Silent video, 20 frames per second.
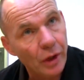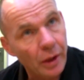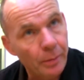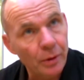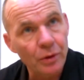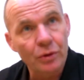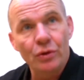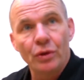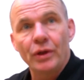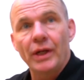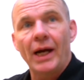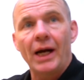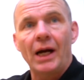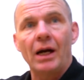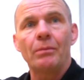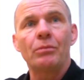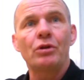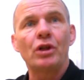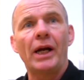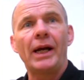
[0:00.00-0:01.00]
on about doing the
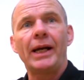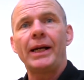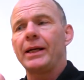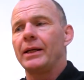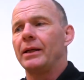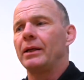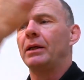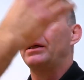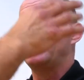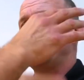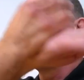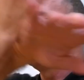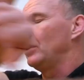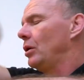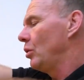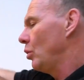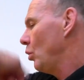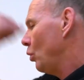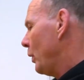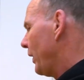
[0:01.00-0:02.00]
arm drag.
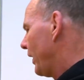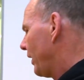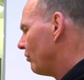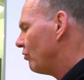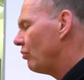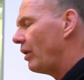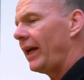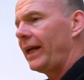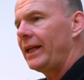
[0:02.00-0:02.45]
We can